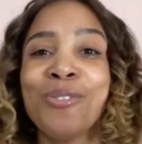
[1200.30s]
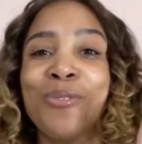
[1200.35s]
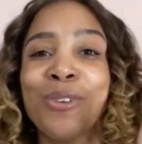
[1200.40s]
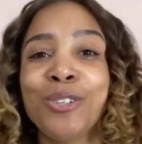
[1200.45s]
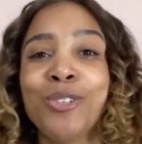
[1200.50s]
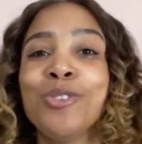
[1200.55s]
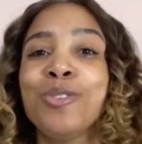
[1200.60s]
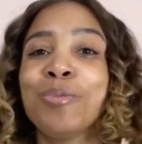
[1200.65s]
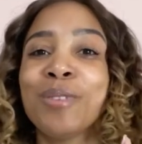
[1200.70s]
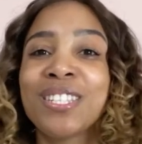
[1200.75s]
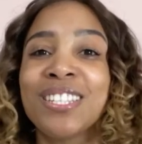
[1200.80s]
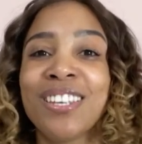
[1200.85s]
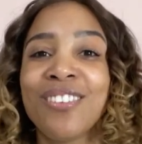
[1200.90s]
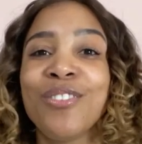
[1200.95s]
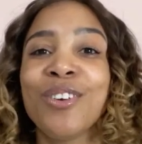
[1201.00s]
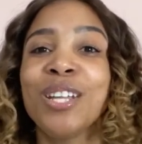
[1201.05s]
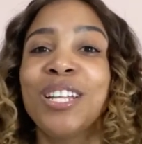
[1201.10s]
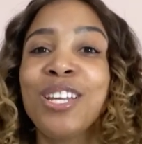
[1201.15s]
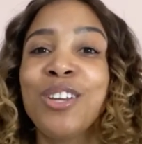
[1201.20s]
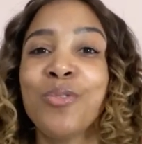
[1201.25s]
what you
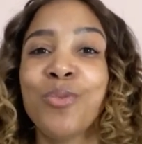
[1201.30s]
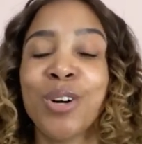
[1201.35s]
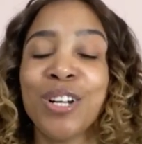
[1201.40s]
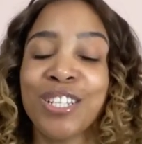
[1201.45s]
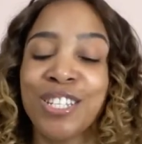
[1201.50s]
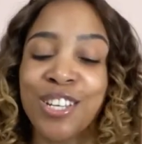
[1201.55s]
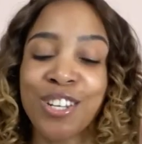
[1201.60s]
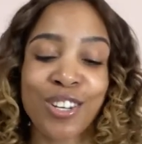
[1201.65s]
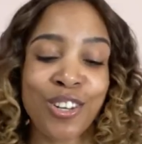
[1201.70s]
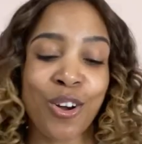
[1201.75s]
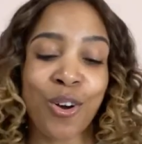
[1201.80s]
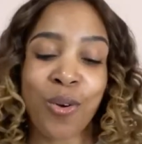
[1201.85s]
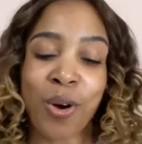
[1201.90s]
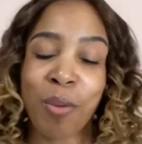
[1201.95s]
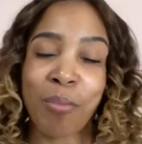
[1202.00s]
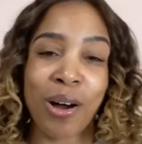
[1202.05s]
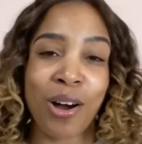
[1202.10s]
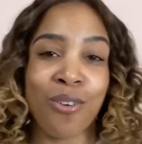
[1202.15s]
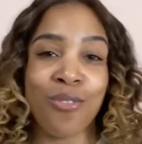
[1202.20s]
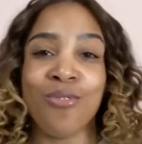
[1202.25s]
specifically want to know
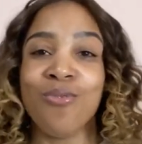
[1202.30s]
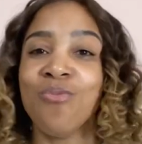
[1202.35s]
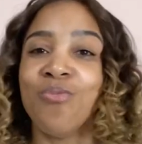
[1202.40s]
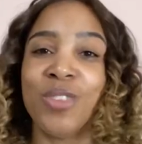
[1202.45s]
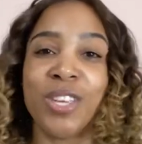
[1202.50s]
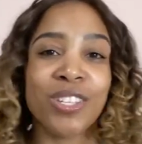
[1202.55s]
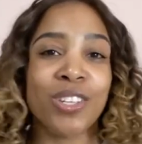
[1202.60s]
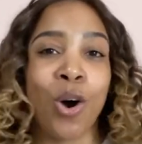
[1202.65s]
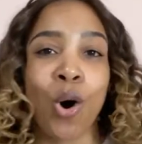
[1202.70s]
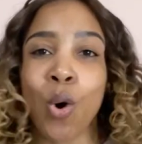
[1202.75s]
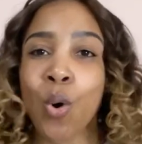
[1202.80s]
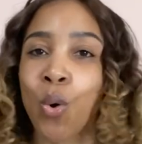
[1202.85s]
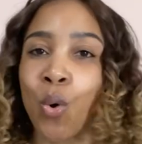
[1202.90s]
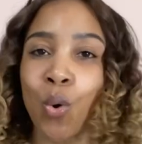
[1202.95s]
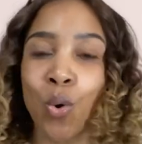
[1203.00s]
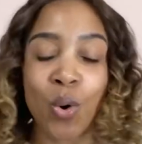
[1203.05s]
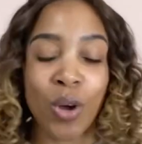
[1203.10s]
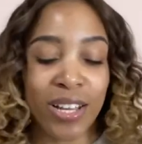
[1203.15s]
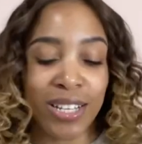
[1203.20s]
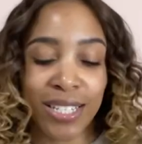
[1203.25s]
about this
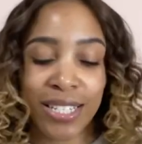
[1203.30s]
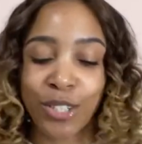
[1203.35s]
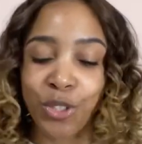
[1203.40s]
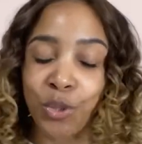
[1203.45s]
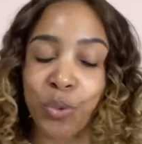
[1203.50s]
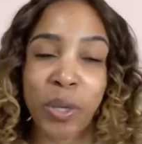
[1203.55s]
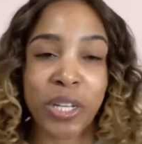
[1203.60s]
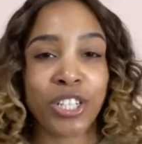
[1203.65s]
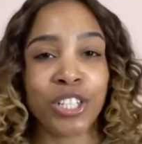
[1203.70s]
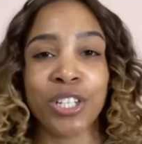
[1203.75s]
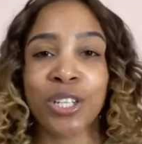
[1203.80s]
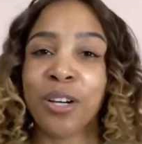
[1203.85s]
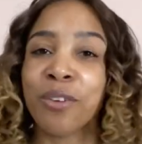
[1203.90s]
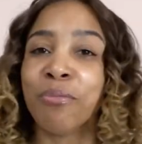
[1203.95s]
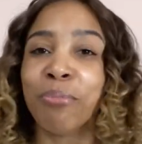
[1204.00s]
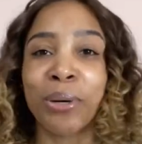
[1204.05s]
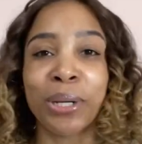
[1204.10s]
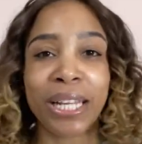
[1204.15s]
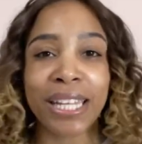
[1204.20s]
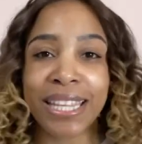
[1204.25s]
whole situation of
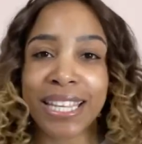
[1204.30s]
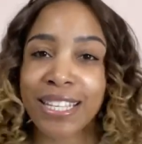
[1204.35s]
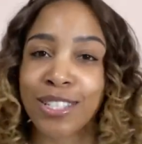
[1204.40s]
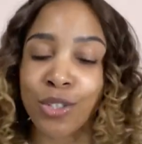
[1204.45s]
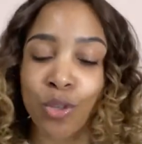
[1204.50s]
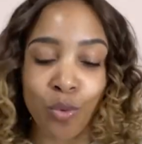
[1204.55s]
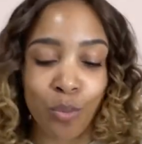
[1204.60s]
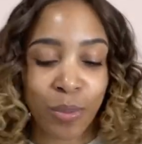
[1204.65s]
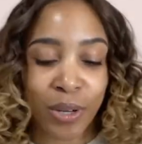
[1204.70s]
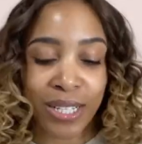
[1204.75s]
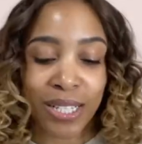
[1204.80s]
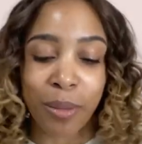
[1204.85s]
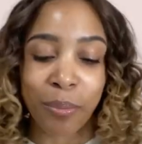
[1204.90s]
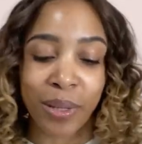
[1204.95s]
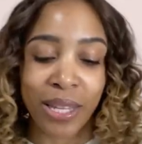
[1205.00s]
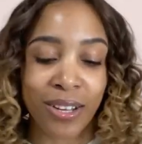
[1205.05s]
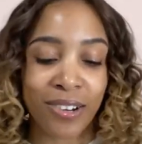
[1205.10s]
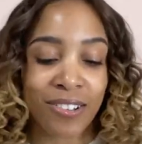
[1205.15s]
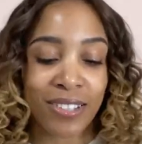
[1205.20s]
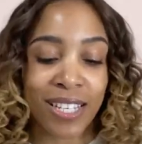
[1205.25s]
putting these notebooks and
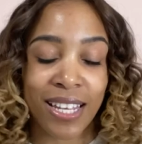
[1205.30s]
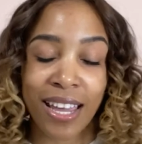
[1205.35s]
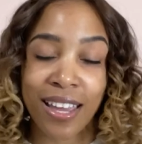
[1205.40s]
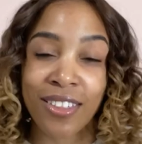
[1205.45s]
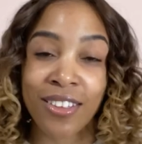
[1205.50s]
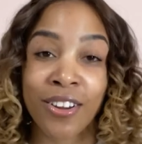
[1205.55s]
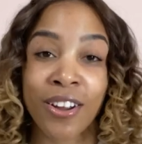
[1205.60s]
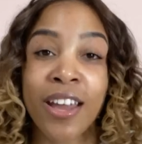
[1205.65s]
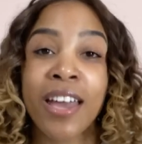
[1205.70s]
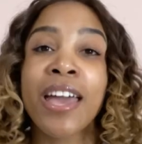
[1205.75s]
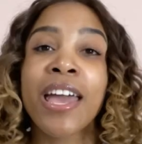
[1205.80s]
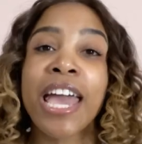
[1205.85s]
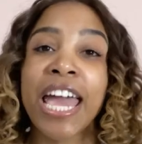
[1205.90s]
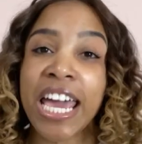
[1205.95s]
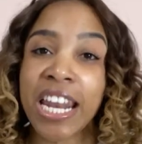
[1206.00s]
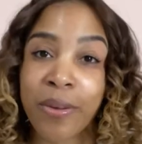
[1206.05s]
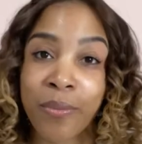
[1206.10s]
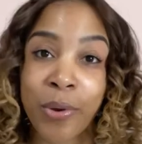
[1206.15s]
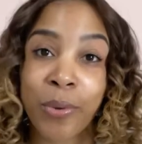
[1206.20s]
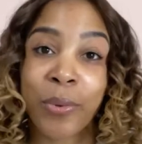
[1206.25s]
planners together,
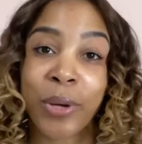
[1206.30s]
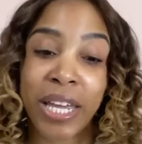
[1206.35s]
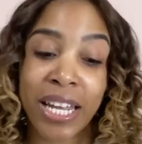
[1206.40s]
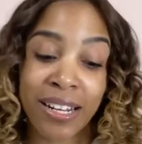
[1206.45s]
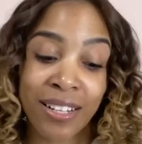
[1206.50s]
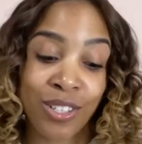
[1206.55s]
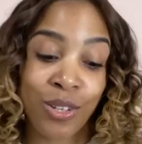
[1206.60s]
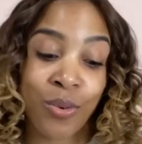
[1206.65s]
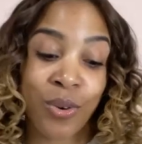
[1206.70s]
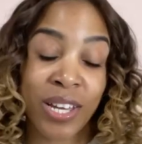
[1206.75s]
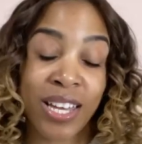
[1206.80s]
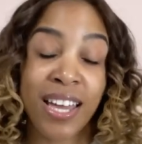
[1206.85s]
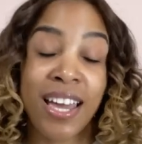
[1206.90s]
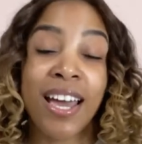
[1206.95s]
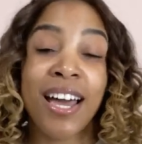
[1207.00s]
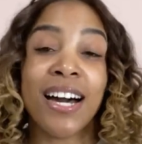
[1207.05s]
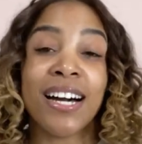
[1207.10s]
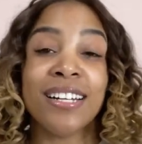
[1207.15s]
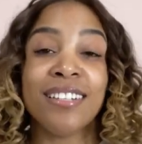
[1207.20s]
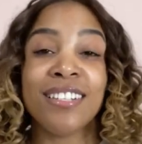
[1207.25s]
and then we will get into it.
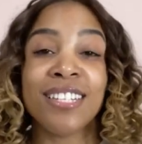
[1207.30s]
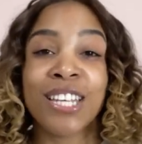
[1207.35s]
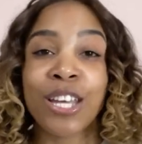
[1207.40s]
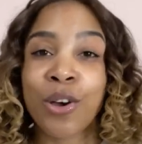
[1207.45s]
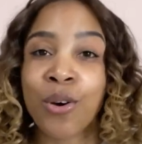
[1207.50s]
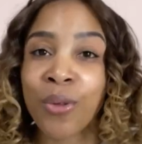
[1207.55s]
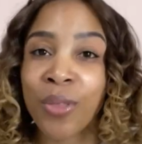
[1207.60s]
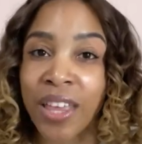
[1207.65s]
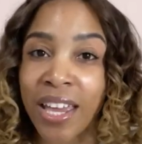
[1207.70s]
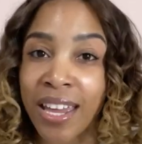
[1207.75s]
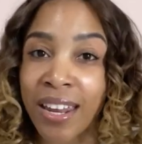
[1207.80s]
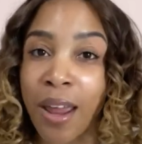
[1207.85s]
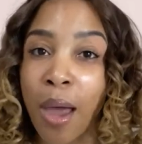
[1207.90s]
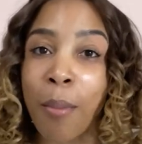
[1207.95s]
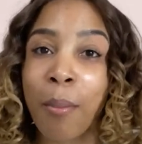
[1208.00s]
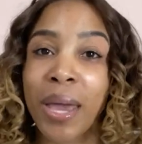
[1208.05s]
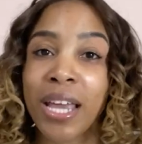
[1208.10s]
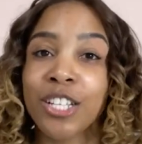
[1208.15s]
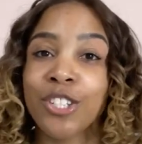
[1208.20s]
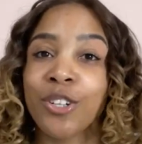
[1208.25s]
Until then,
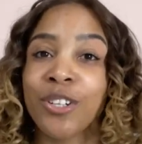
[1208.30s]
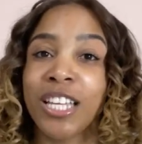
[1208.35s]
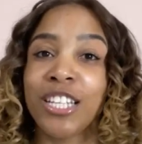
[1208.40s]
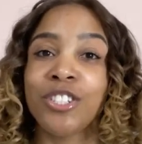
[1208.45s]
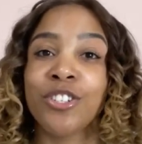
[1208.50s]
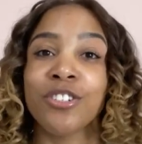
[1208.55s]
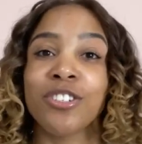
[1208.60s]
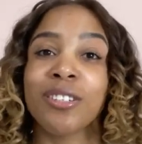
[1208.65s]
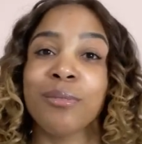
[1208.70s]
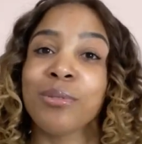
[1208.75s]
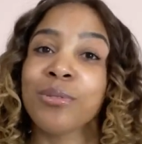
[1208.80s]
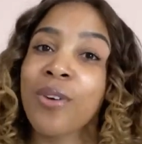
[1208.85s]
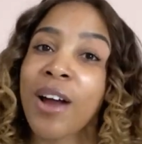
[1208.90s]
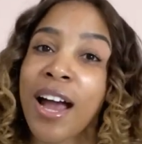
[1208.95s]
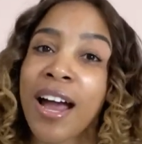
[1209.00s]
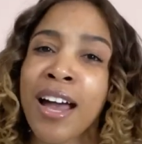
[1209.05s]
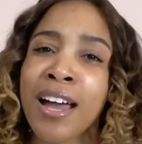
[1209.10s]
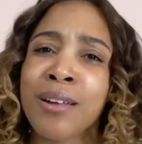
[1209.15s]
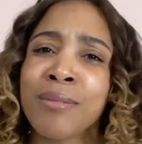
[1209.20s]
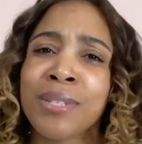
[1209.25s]
make sure that you're
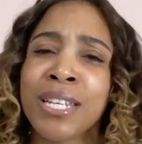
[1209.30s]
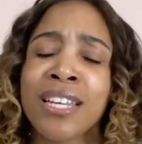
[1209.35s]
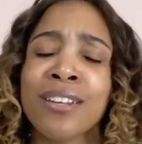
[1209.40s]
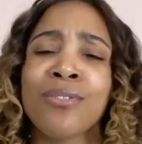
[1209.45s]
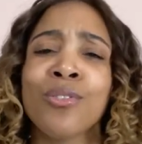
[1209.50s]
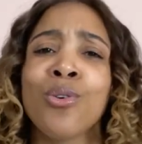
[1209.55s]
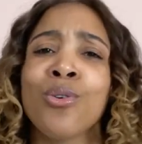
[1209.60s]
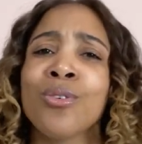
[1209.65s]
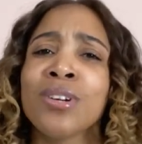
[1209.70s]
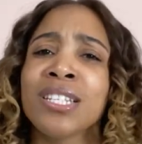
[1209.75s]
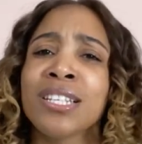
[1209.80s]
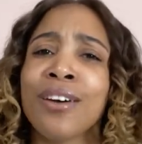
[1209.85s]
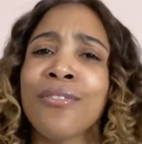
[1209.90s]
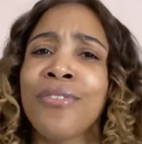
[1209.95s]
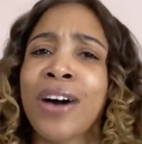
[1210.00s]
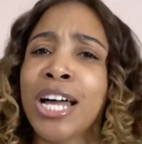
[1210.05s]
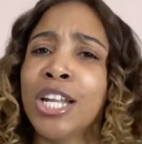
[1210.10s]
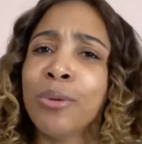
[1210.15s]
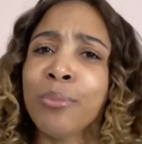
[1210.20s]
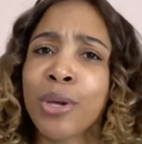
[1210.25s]
subscribed, and of course,
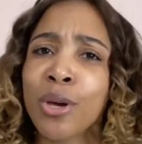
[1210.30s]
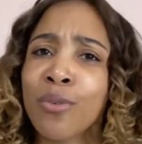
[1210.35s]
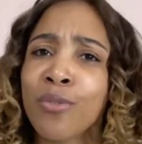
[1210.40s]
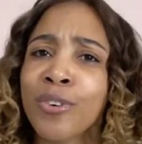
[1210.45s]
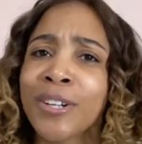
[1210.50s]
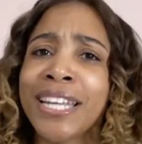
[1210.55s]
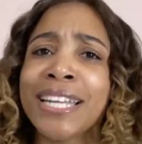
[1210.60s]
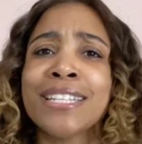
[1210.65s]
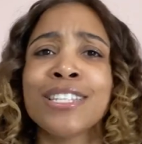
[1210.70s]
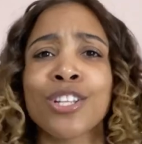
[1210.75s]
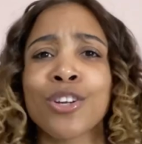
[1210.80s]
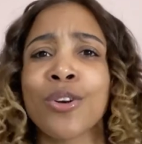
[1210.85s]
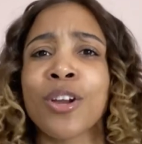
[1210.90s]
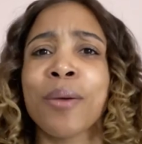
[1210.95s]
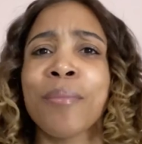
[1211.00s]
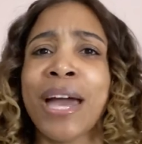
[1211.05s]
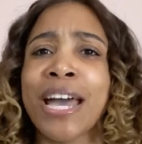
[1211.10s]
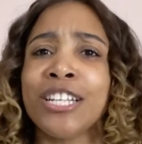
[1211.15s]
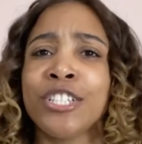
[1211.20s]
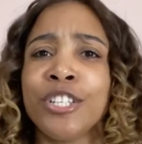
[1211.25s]
follow me over on
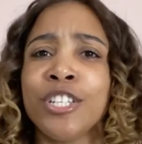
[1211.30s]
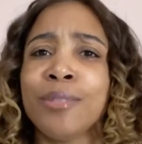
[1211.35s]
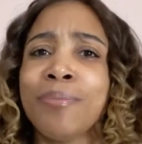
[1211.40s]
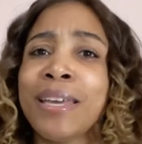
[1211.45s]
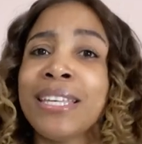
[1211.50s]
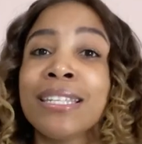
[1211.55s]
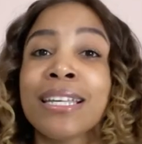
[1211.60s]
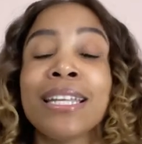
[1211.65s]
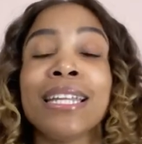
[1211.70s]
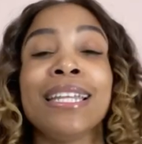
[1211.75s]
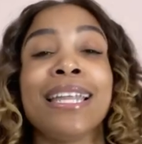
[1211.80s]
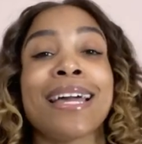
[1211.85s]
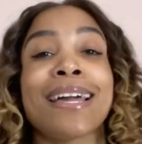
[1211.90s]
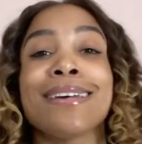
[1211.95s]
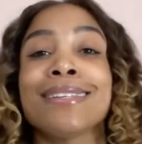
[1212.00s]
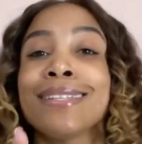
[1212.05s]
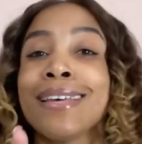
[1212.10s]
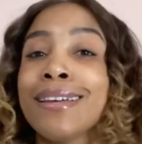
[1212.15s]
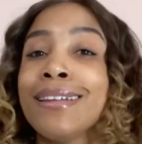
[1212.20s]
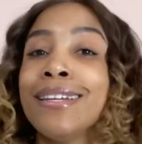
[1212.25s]
Instagram at She's Basically. Like I
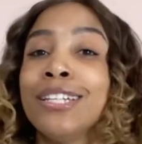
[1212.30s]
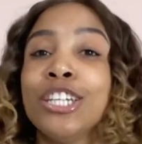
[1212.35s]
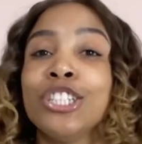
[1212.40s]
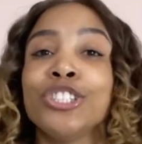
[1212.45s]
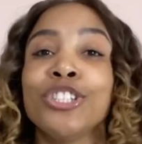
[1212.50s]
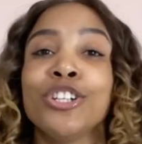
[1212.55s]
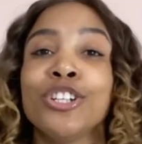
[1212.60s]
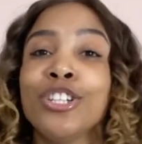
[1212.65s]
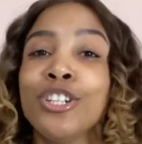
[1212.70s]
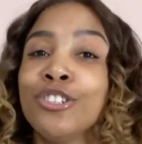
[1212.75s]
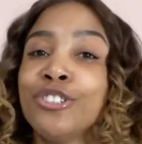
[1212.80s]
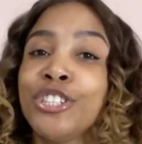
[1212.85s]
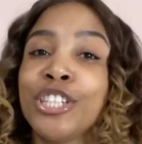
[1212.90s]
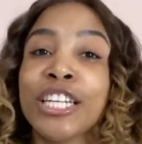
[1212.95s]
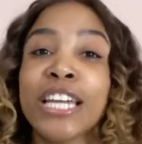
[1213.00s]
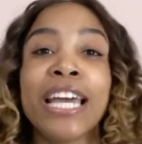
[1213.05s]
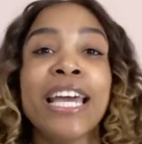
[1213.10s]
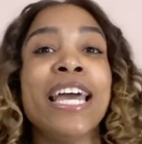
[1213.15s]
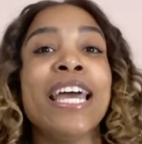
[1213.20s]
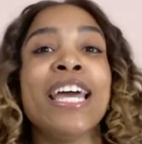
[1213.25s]
said, unless you're
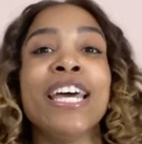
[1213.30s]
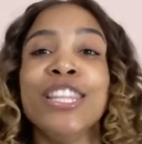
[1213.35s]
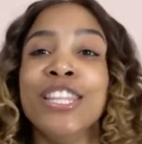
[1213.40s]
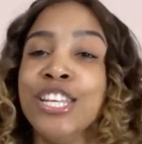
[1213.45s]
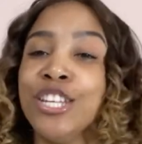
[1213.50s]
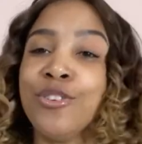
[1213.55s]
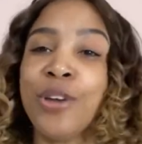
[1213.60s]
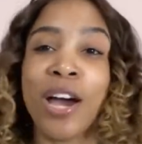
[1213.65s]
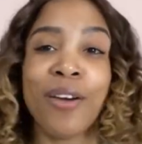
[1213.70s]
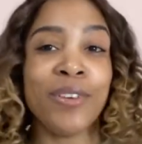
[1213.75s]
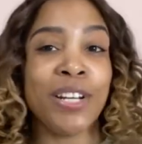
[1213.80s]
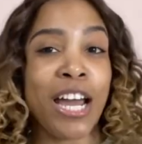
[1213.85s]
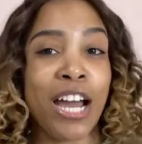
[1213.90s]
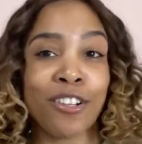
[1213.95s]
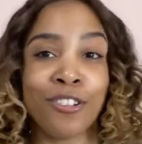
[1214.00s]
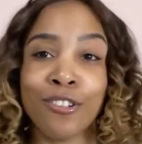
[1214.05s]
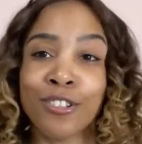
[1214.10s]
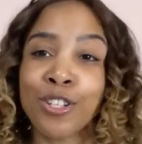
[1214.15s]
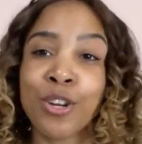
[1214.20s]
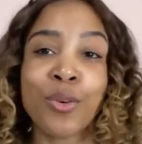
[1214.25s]
allergic, then you have a
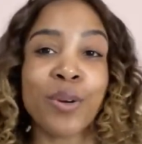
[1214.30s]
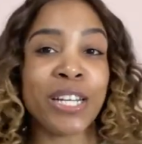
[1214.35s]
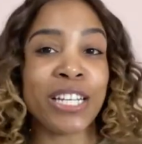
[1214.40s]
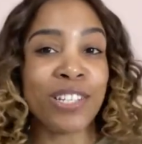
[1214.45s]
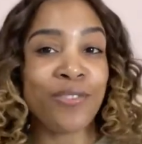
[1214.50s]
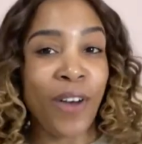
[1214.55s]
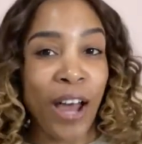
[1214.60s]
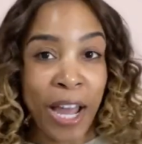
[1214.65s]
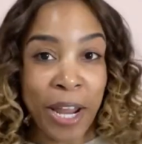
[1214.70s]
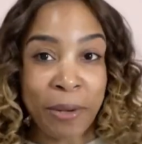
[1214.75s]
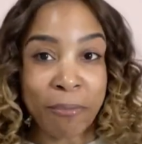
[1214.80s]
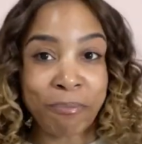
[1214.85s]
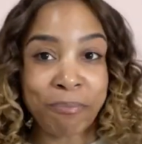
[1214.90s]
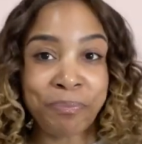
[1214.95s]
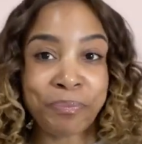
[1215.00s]
doctor's note and it's fine.